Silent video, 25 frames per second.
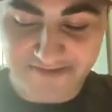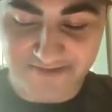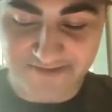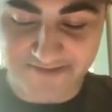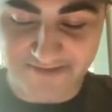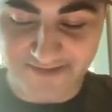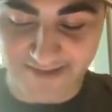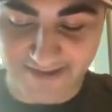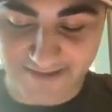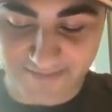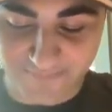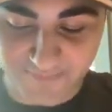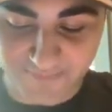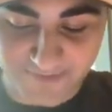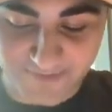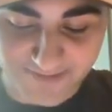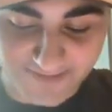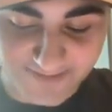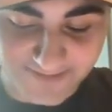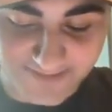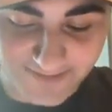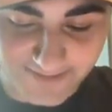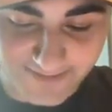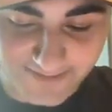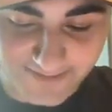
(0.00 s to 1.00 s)
Yeah,
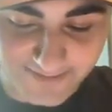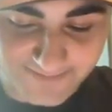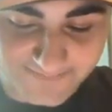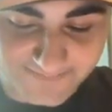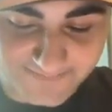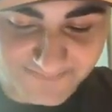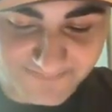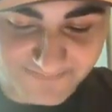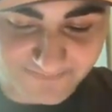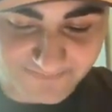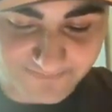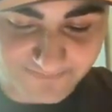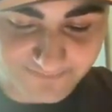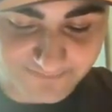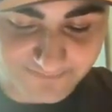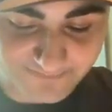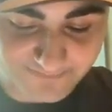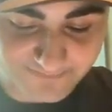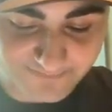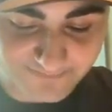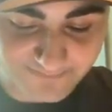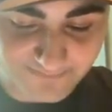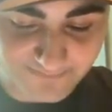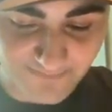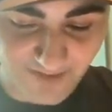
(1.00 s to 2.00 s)
but um,
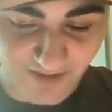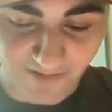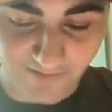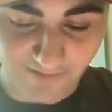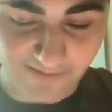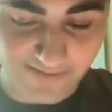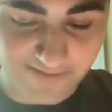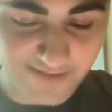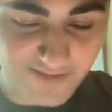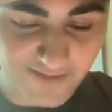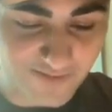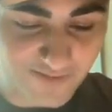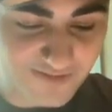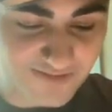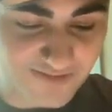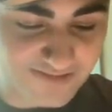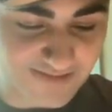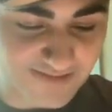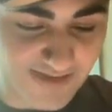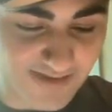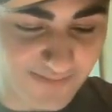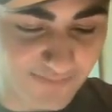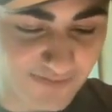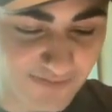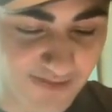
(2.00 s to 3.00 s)
all I know
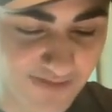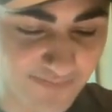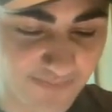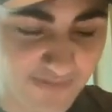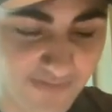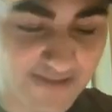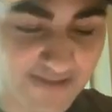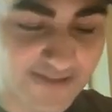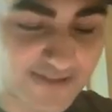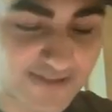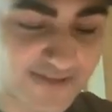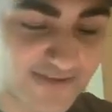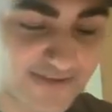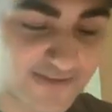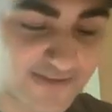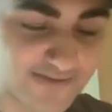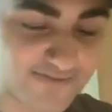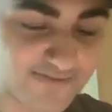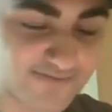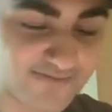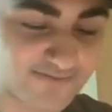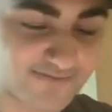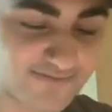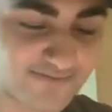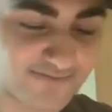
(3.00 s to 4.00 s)
is I'm gonna make
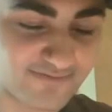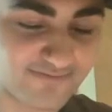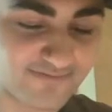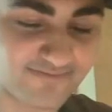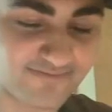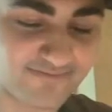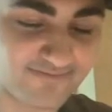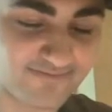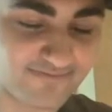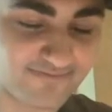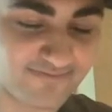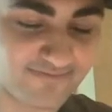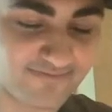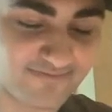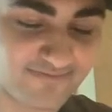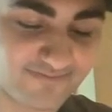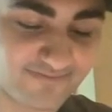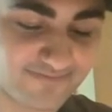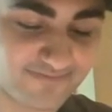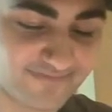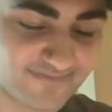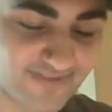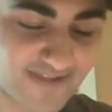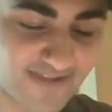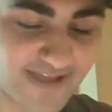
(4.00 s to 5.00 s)
it
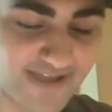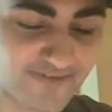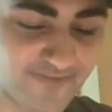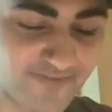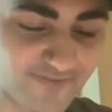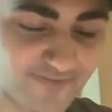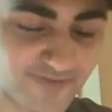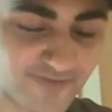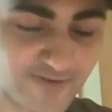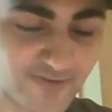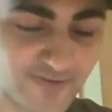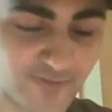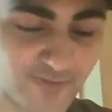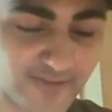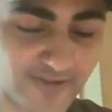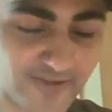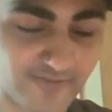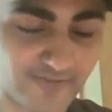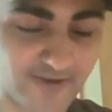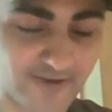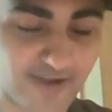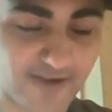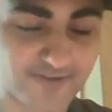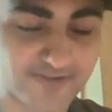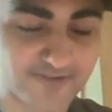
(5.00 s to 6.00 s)
every with
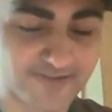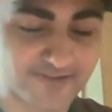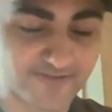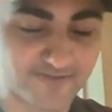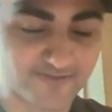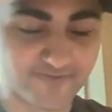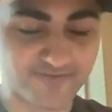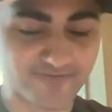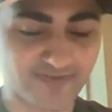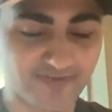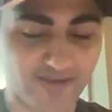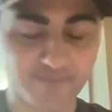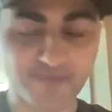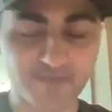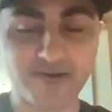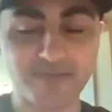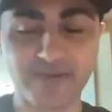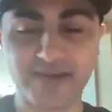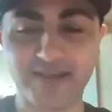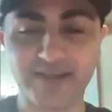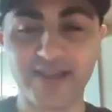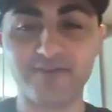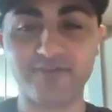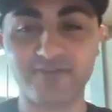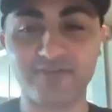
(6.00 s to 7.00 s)
every ounce of. I'm gonna
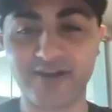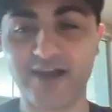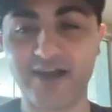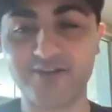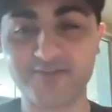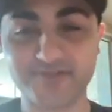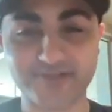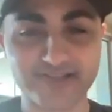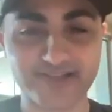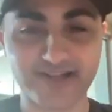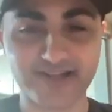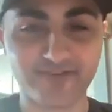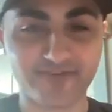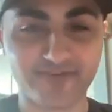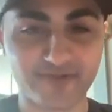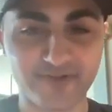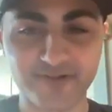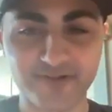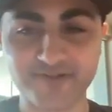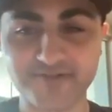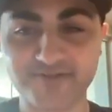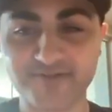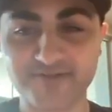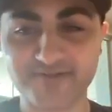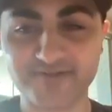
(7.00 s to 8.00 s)
make every ounce an
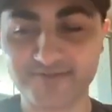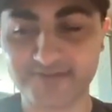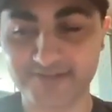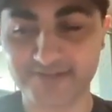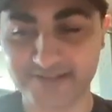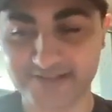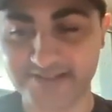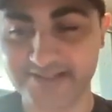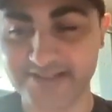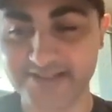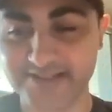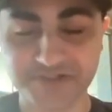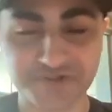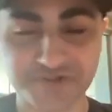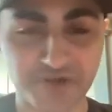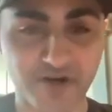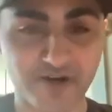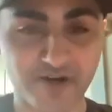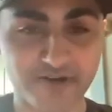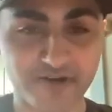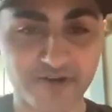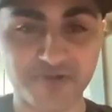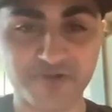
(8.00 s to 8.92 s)
effort to see Johnny